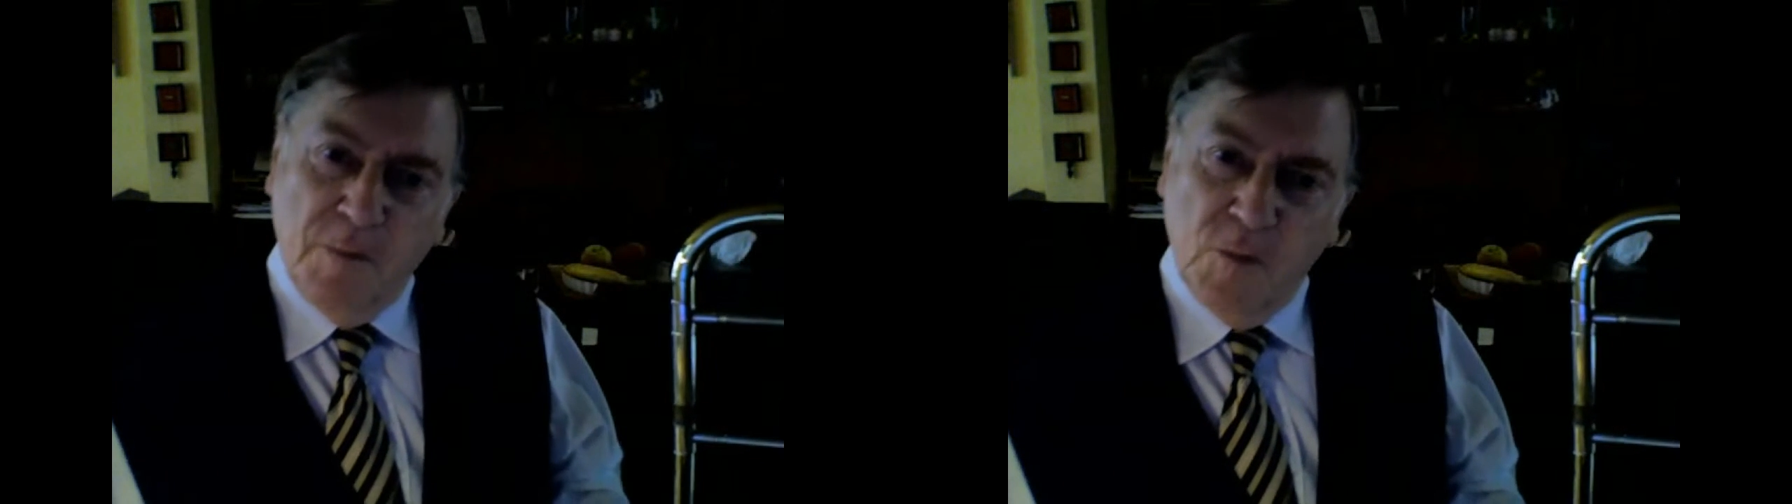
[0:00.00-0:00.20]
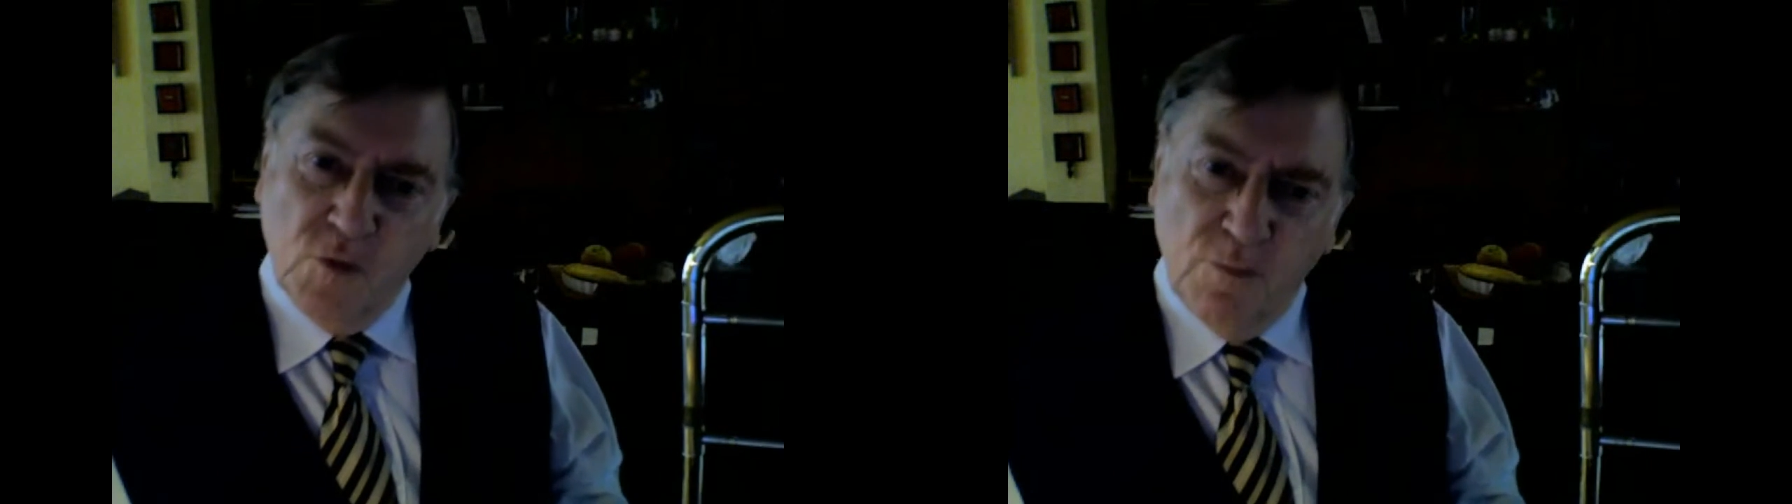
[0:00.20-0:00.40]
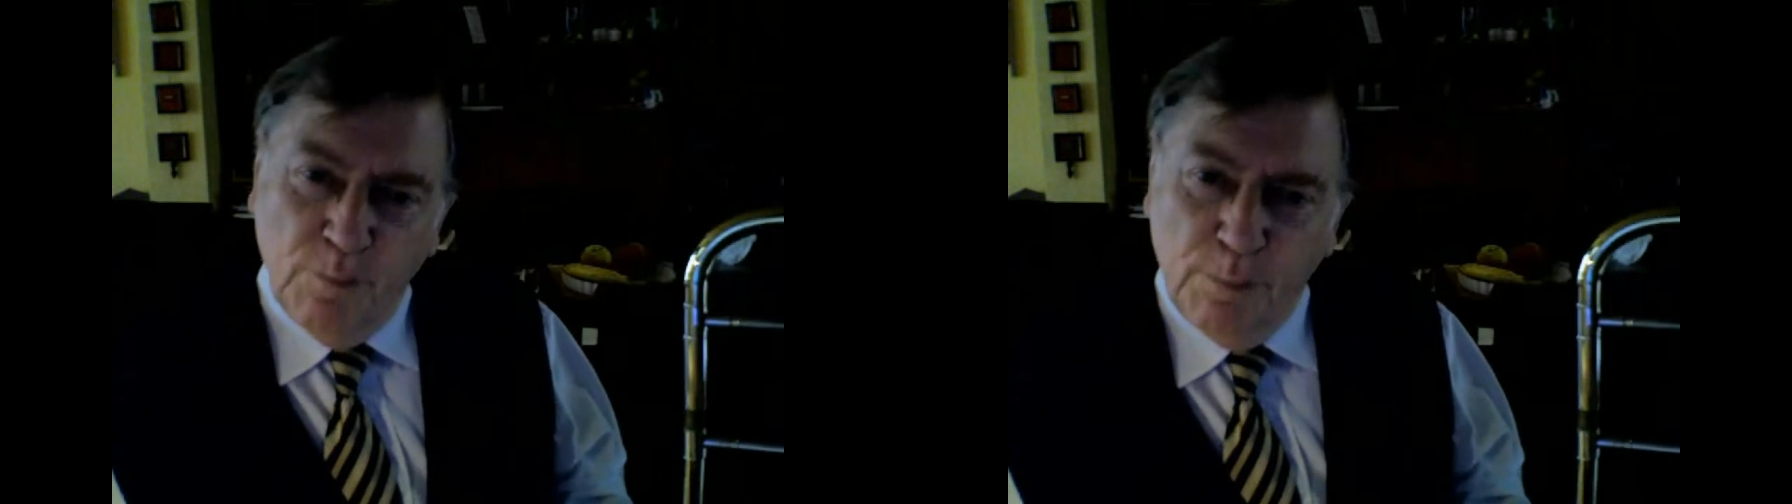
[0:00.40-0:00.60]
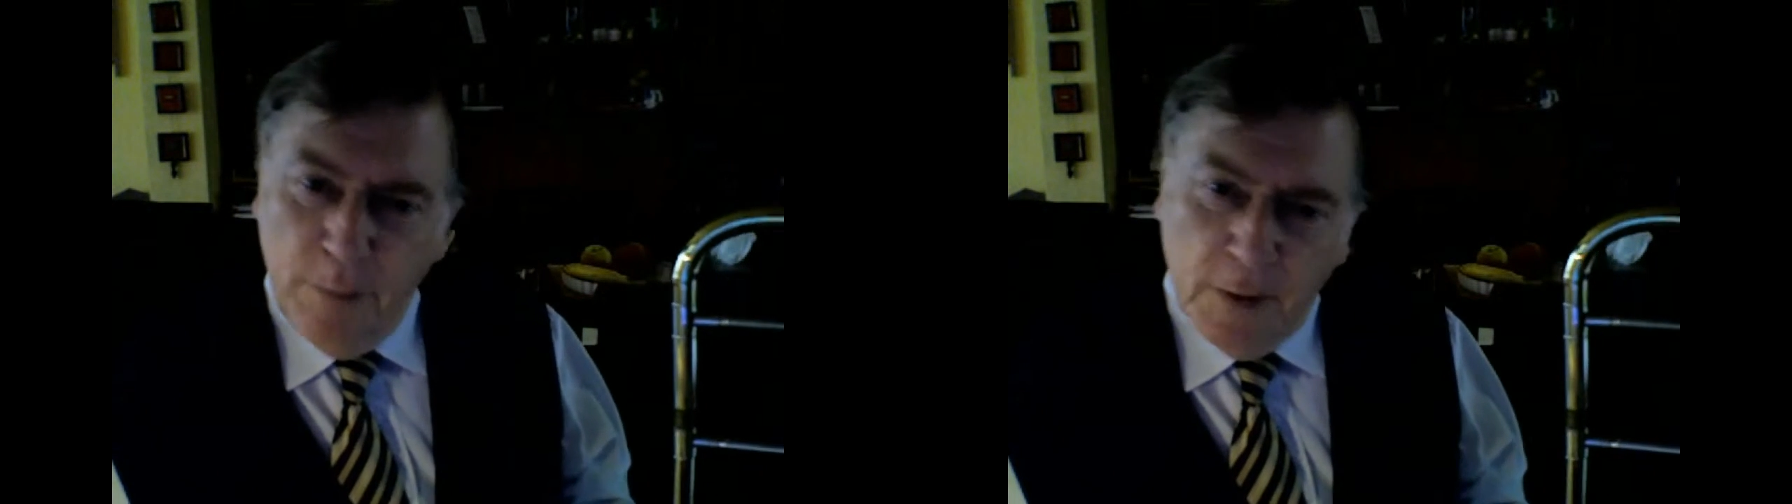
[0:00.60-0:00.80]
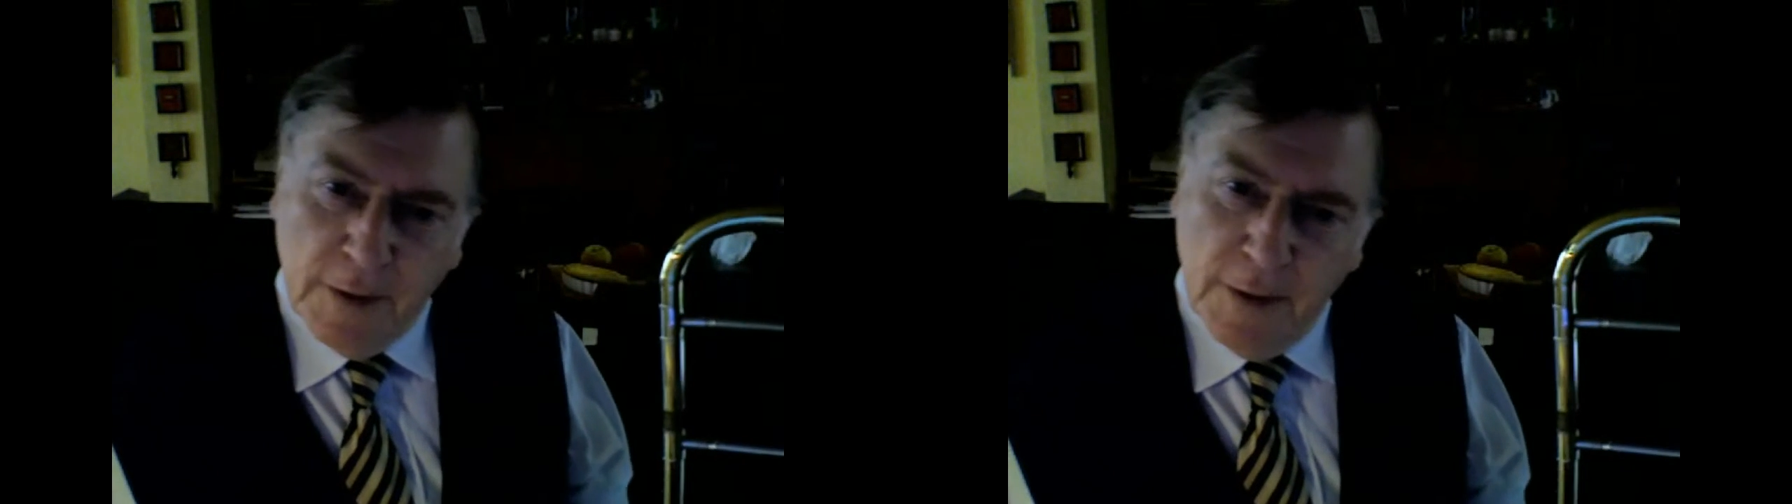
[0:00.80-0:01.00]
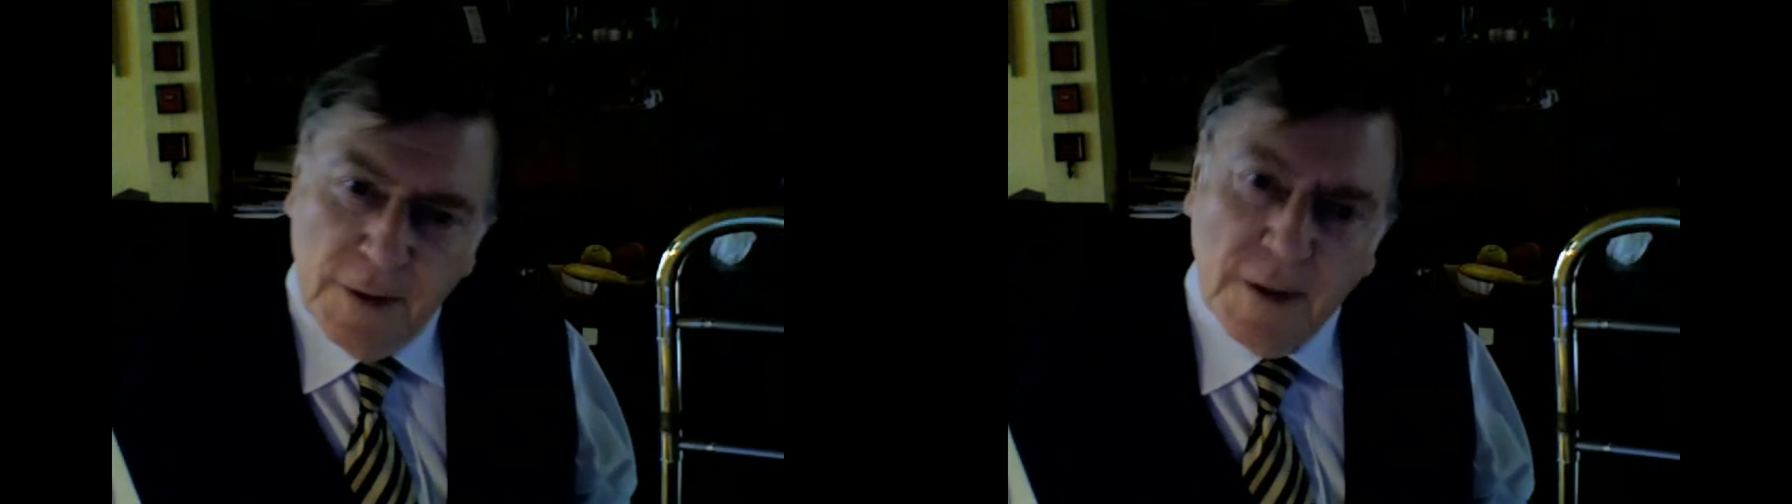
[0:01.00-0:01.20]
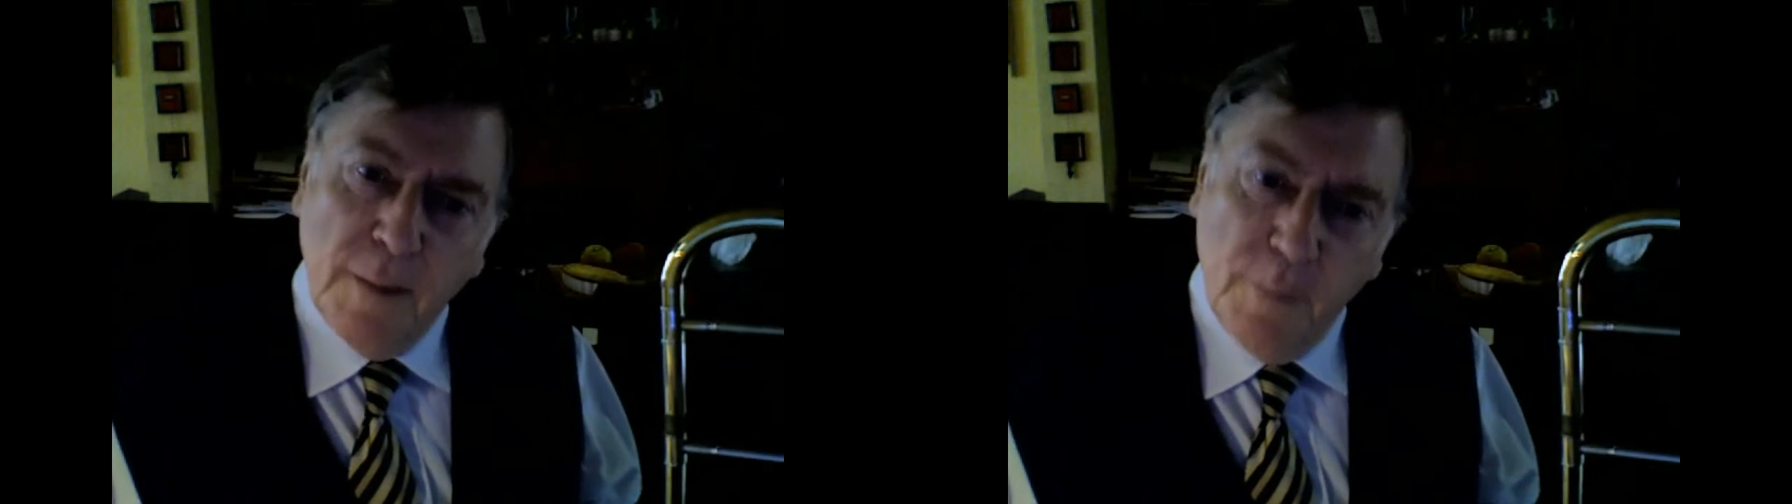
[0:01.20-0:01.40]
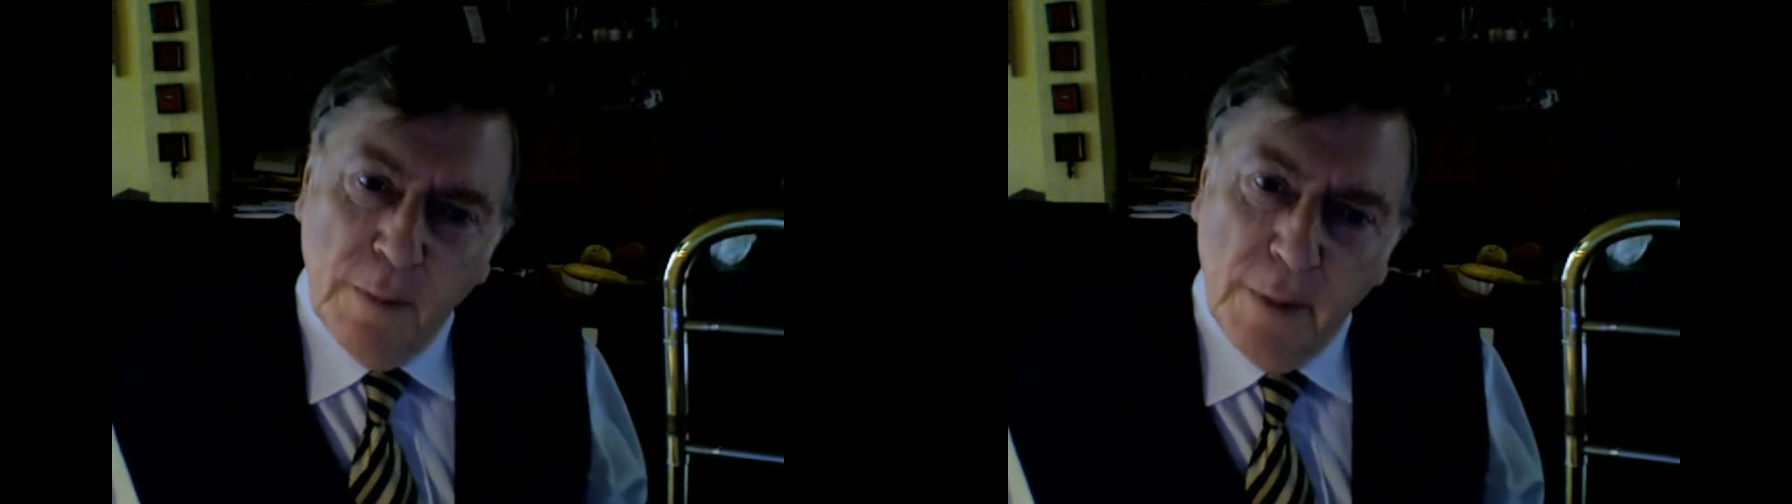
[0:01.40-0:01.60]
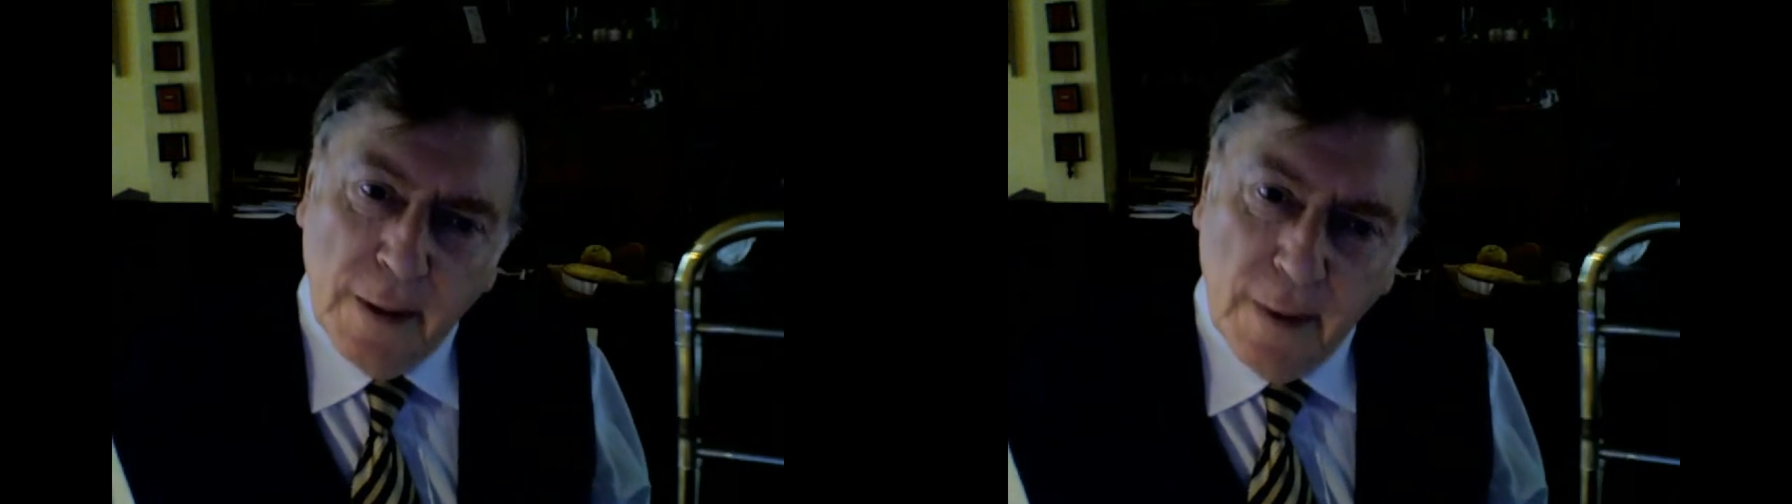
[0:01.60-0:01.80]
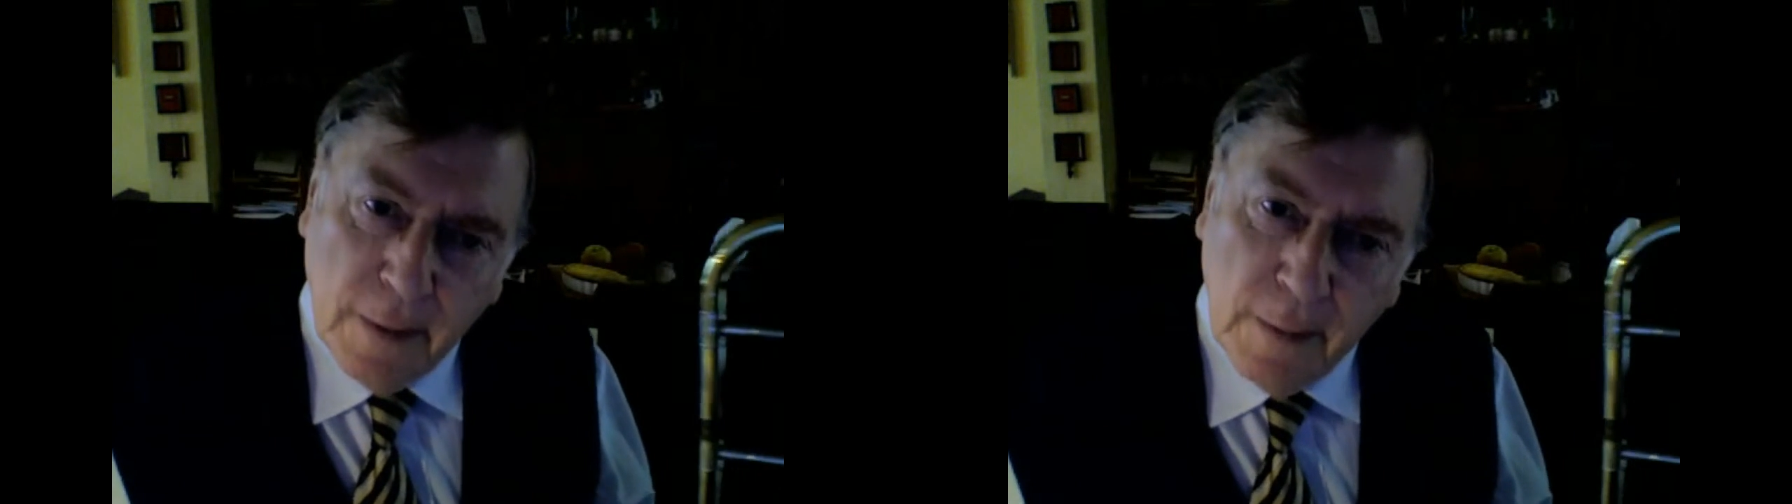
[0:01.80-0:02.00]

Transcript: I was going to say public eye,